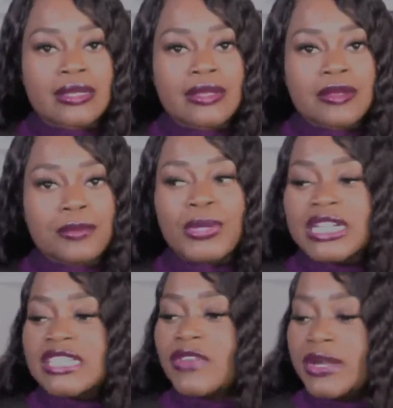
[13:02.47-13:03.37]
but
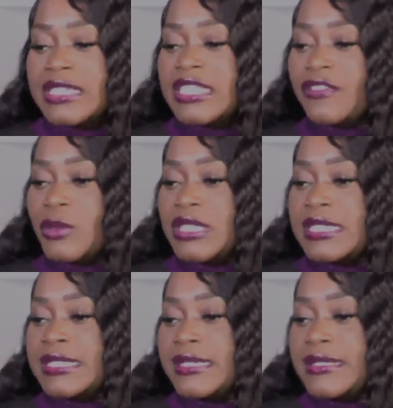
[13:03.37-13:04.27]
it's very different with this
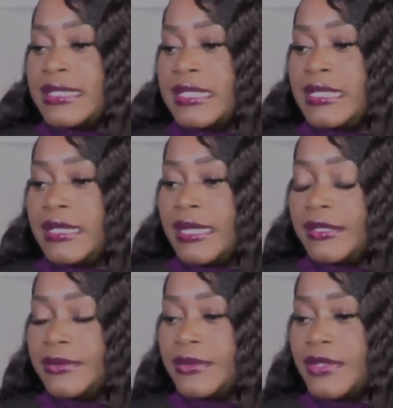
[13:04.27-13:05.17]
surrogacy thing
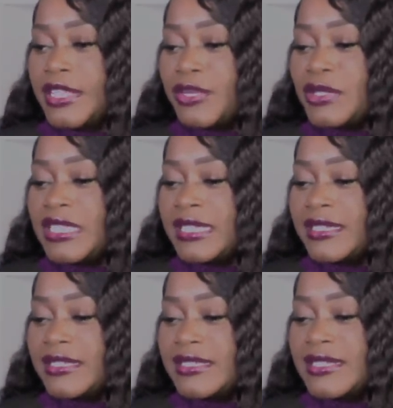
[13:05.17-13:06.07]
it really
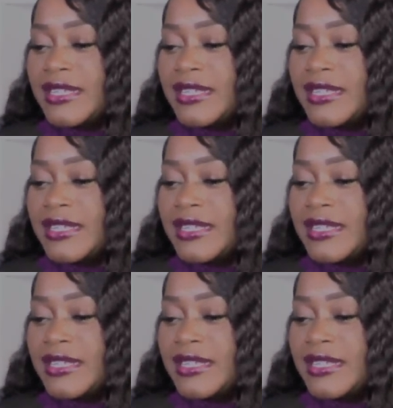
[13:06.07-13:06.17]
is